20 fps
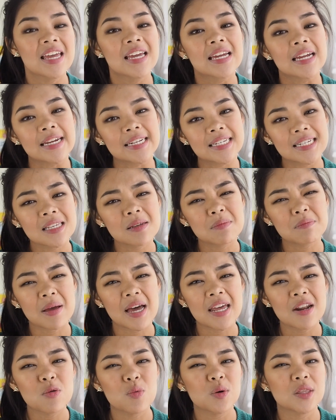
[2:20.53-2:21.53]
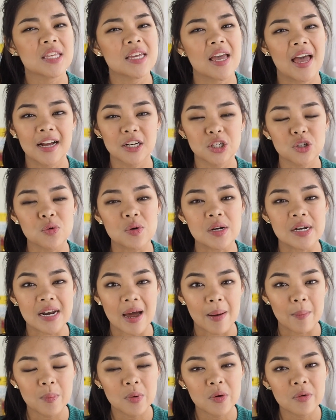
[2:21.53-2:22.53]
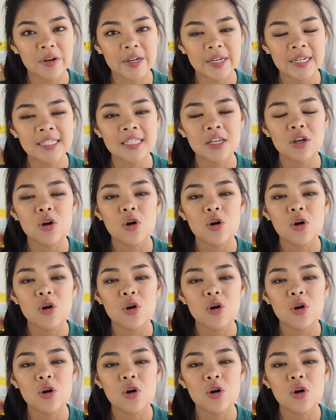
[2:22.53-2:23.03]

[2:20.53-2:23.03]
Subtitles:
it doesn't matter what the actual number is.